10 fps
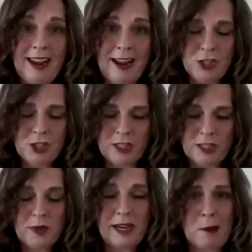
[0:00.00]
actually
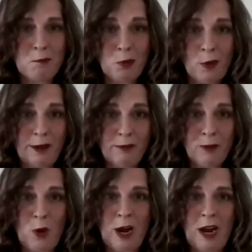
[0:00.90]
is right on point
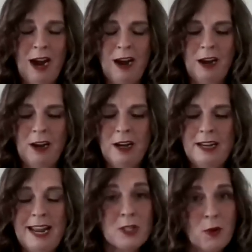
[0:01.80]
for our
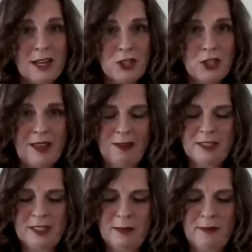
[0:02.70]
next question that
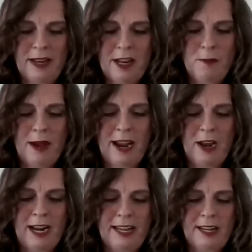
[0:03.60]
was submitted by an
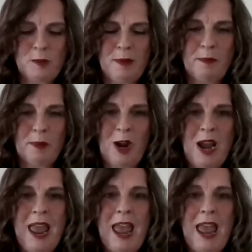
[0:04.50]
audience member.